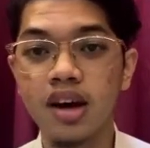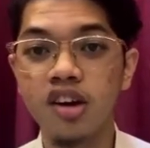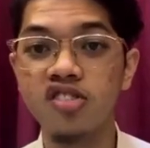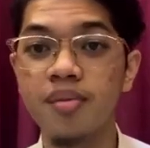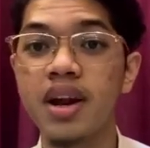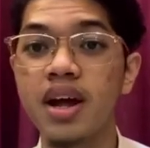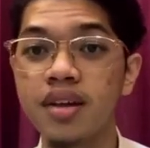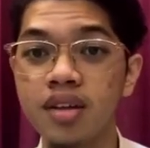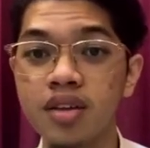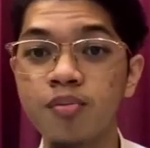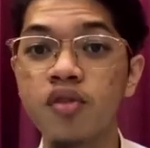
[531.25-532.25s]
Job
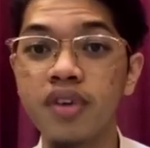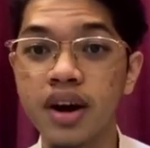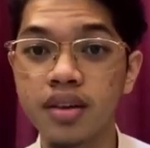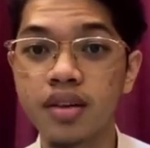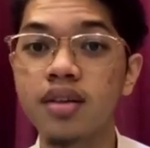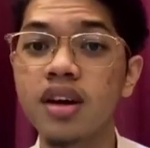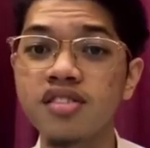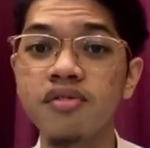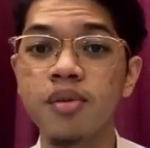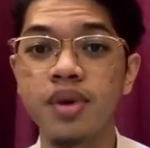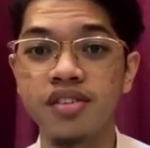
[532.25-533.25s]
analysis provides such
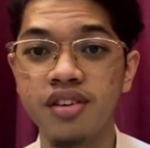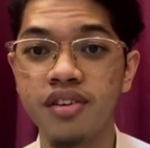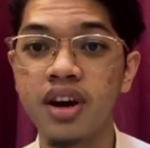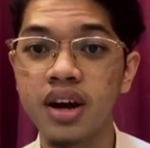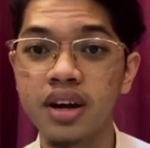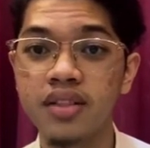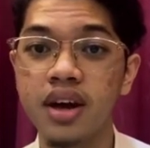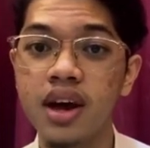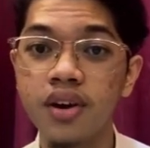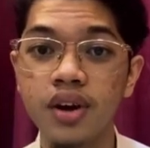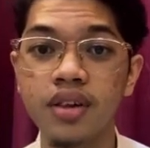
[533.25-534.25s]
information regarding the
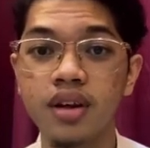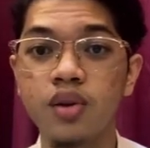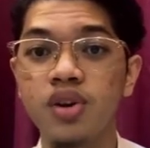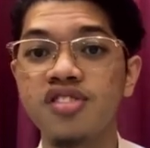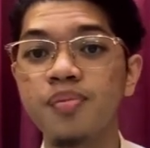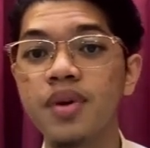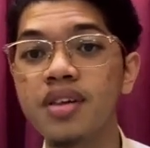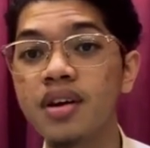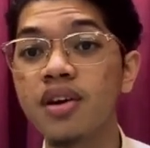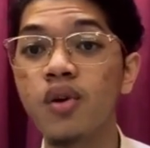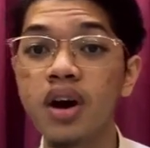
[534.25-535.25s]
areas in which a person
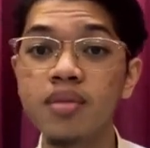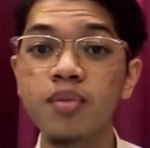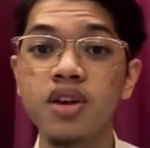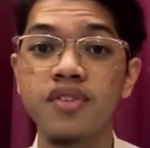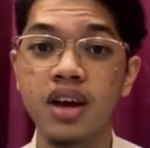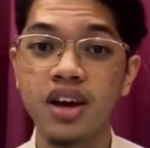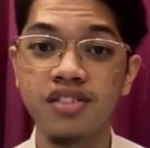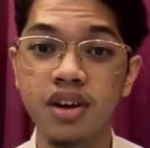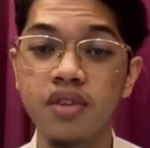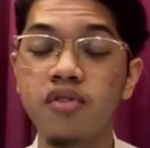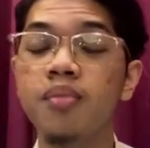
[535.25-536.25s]
requires
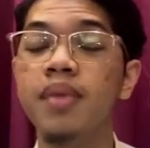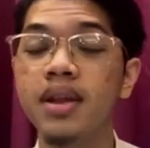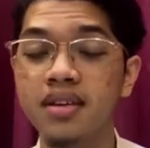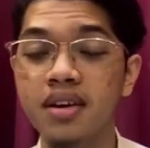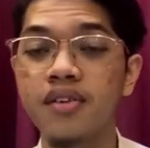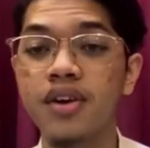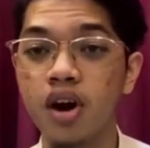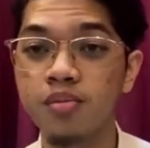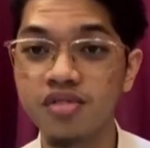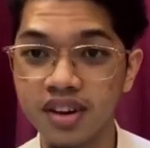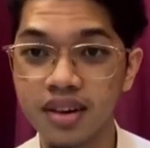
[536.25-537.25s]
modification for better career
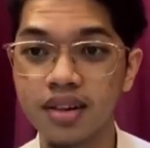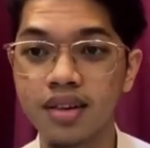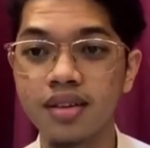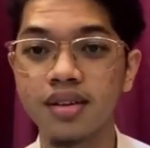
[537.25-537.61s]
options.